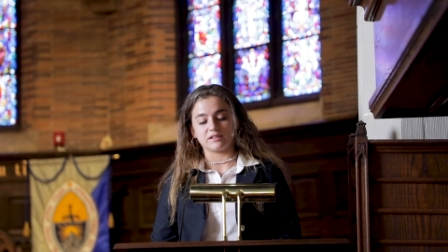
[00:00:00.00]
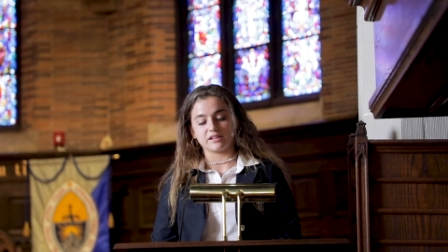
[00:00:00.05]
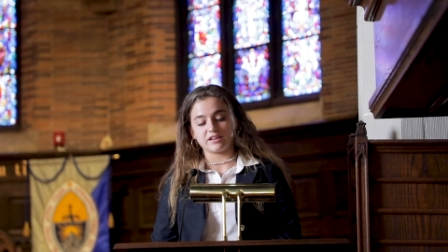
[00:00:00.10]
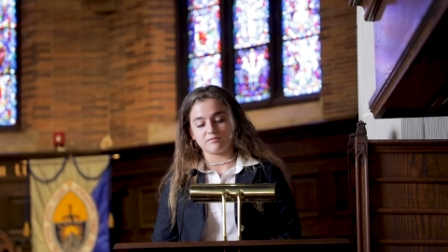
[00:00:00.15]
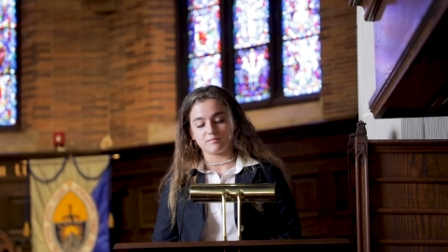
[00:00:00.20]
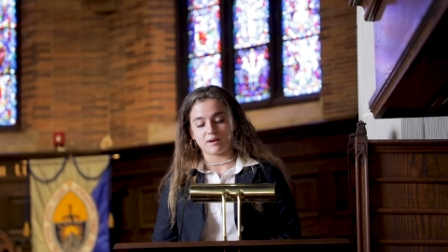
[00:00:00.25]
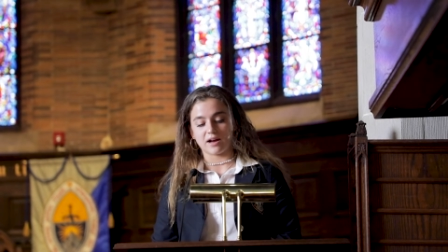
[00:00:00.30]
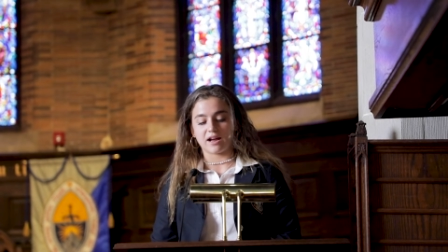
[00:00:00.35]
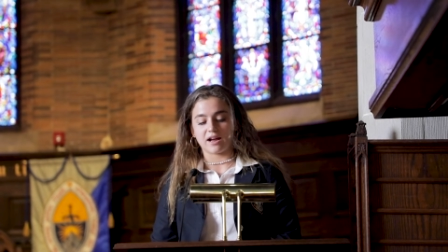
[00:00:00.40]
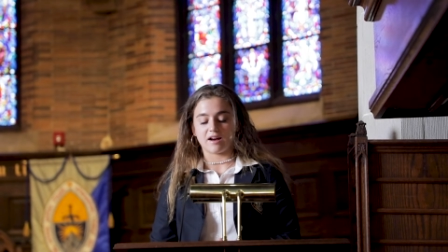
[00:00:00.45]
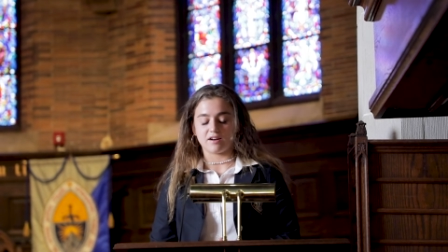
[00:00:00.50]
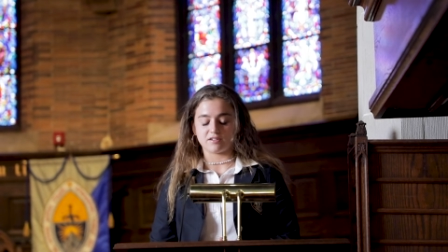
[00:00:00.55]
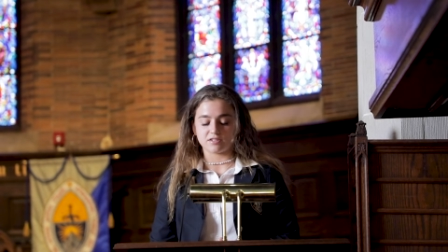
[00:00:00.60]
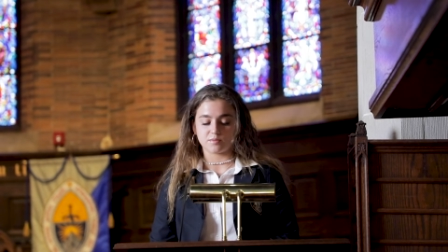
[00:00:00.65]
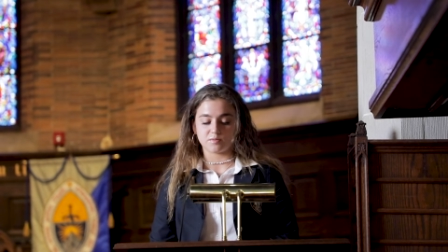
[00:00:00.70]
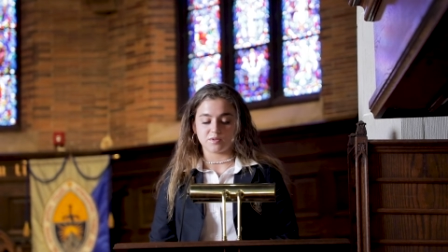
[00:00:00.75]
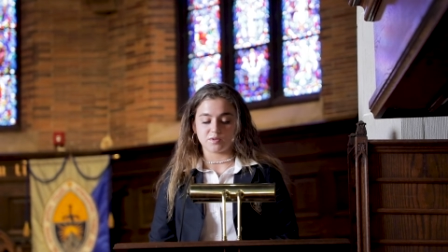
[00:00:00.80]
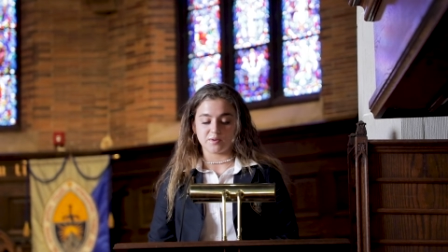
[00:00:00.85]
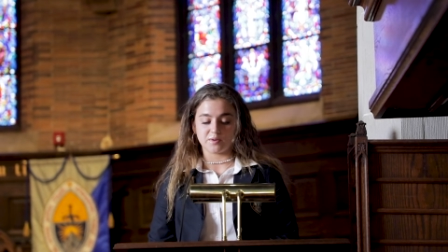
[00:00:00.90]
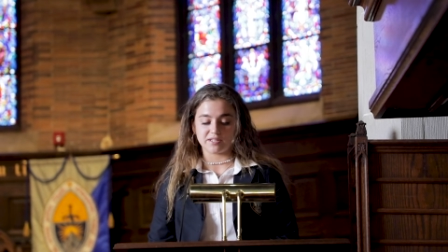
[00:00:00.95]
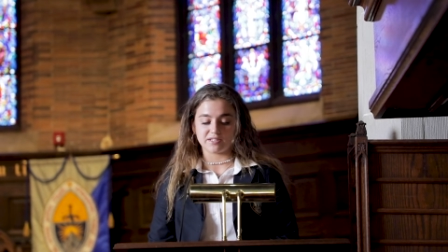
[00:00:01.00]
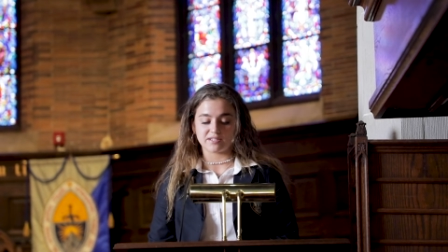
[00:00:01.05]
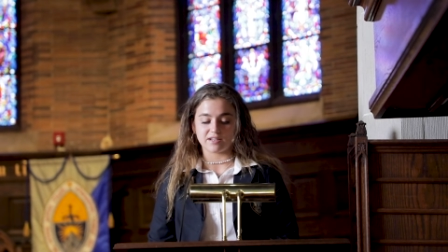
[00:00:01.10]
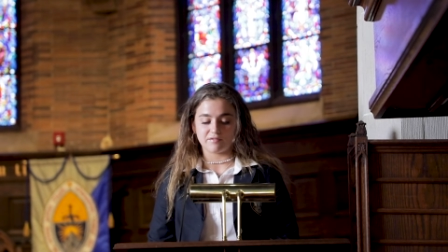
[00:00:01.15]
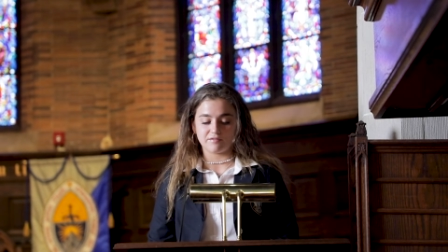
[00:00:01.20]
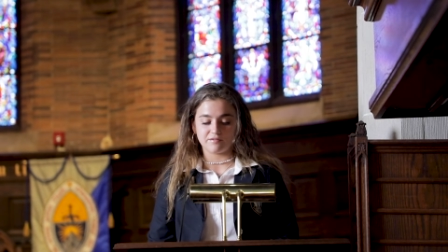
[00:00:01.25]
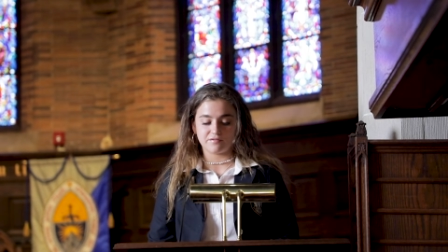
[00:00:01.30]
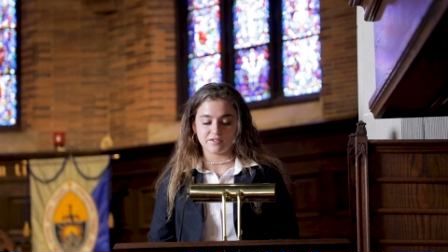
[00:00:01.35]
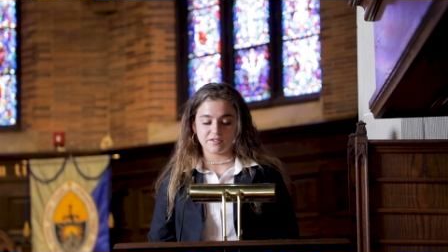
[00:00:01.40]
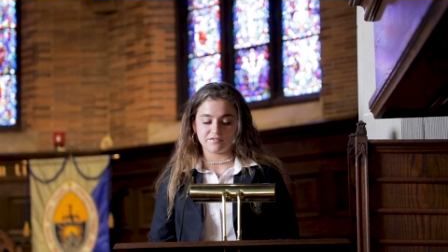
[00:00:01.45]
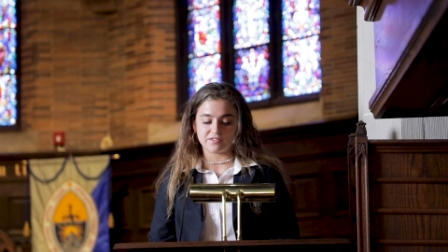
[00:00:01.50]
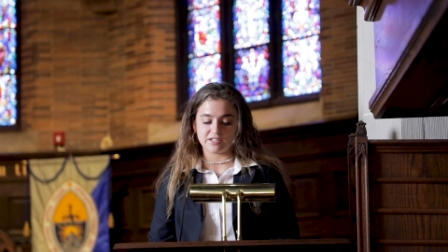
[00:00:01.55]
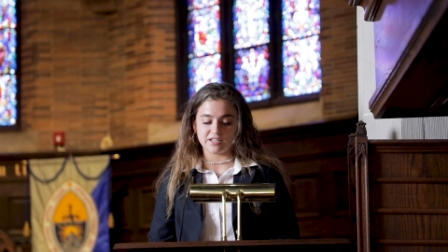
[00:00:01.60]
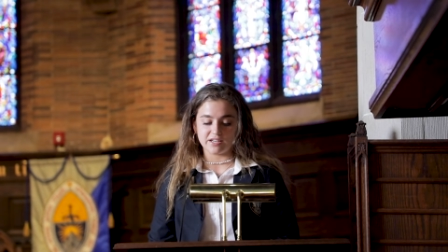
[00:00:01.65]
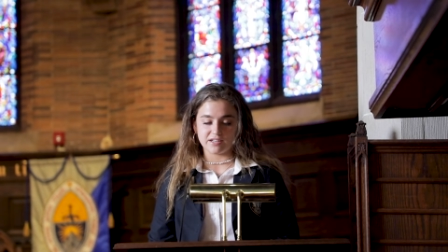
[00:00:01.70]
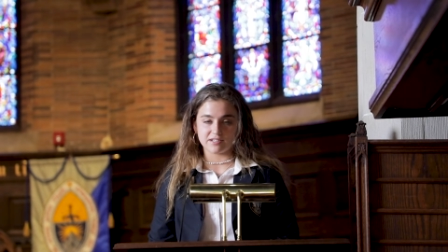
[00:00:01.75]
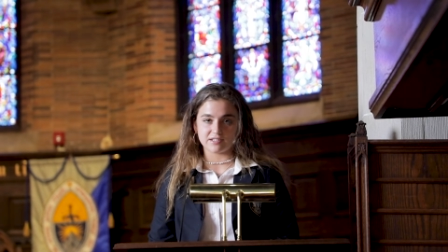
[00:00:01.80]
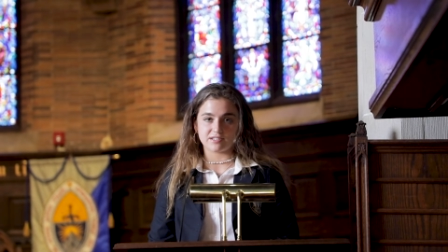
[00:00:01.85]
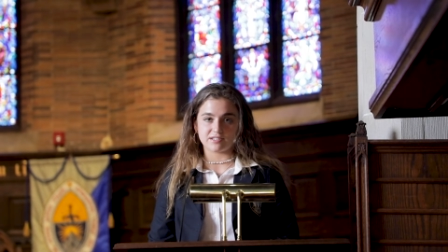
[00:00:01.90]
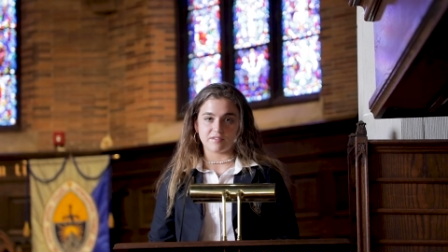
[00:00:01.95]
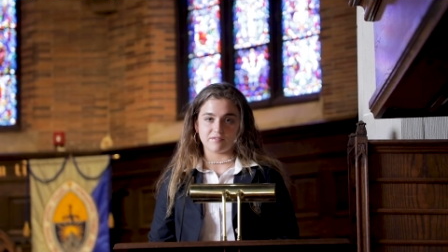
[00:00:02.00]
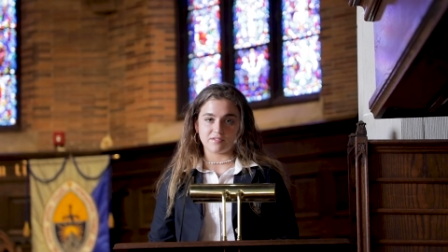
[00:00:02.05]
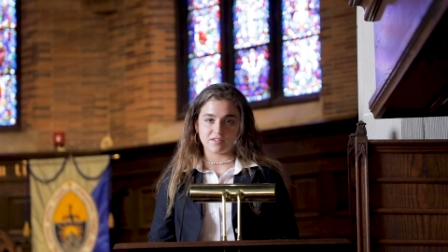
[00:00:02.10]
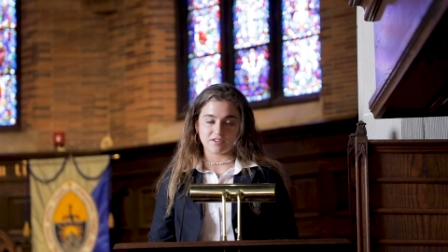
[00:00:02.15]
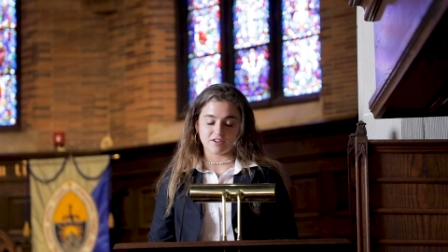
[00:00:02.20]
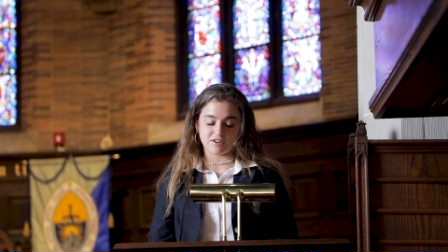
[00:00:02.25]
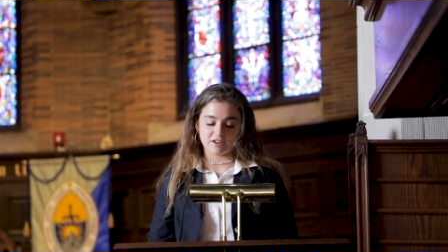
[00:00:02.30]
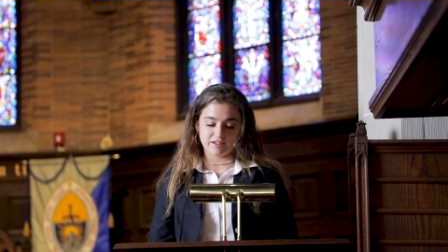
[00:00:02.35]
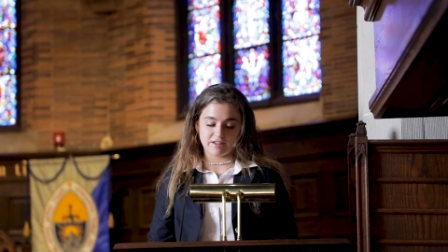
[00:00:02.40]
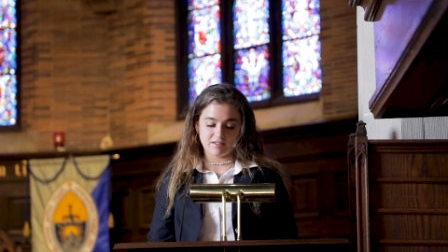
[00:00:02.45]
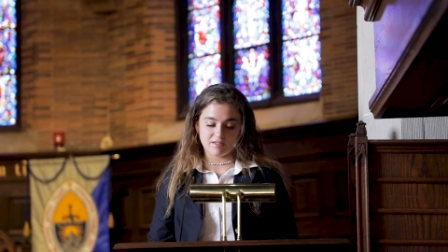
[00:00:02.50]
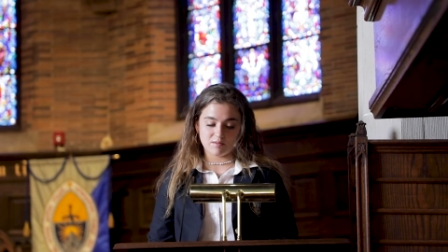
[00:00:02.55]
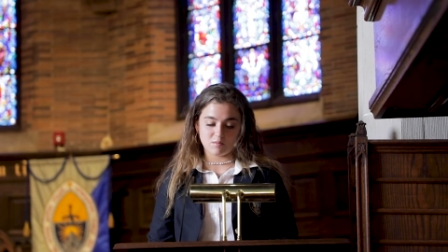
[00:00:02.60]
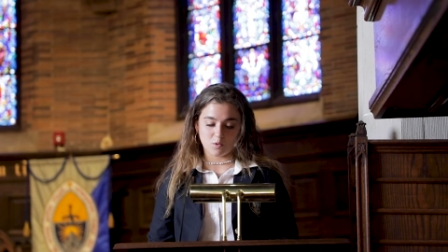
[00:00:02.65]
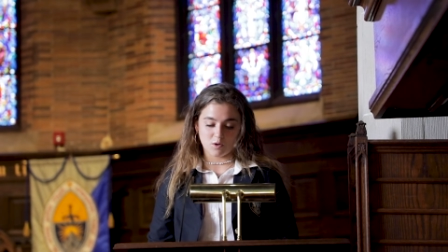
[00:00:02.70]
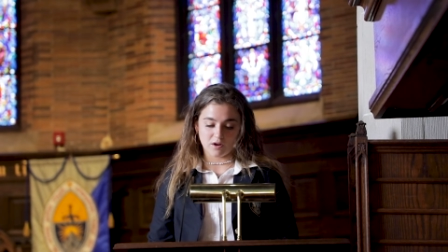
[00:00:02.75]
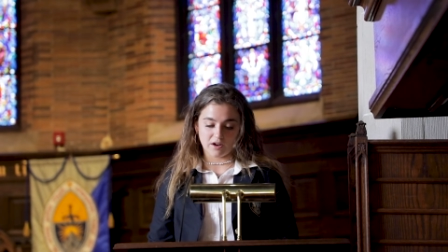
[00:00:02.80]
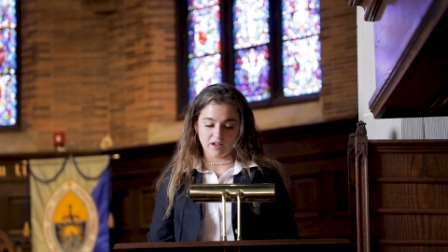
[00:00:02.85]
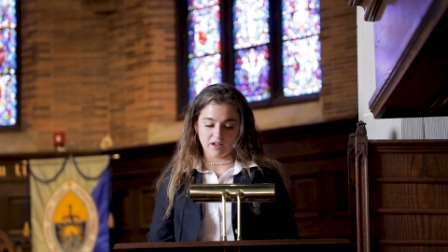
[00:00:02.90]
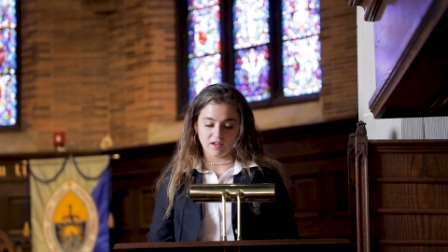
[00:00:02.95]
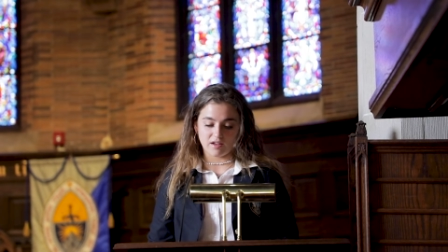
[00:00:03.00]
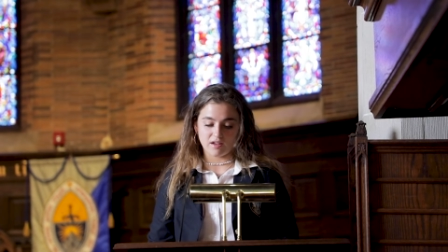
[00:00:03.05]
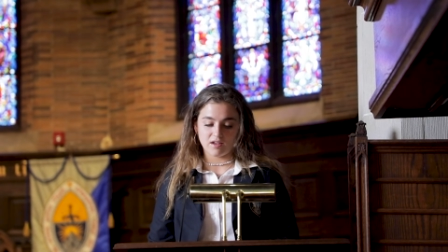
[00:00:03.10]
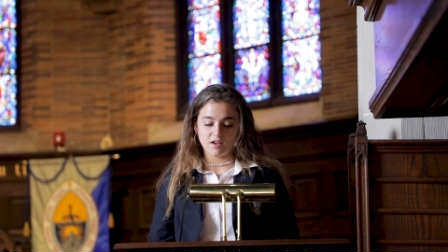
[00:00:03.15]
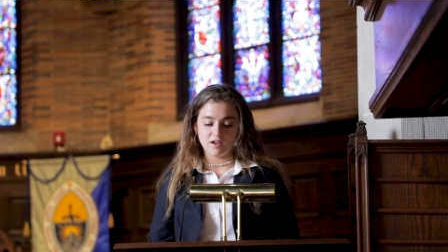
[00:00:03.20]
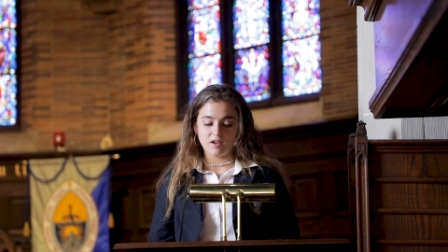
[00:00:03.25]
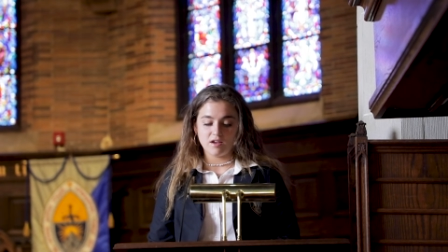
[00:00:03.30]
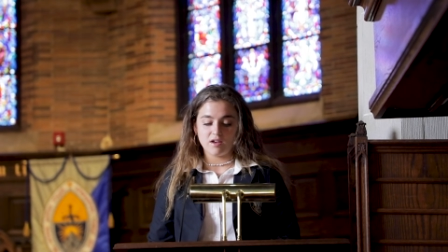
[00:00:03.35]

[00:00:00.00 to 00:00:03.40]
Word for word: leave my house between 7.15, and 7.30 in the morning,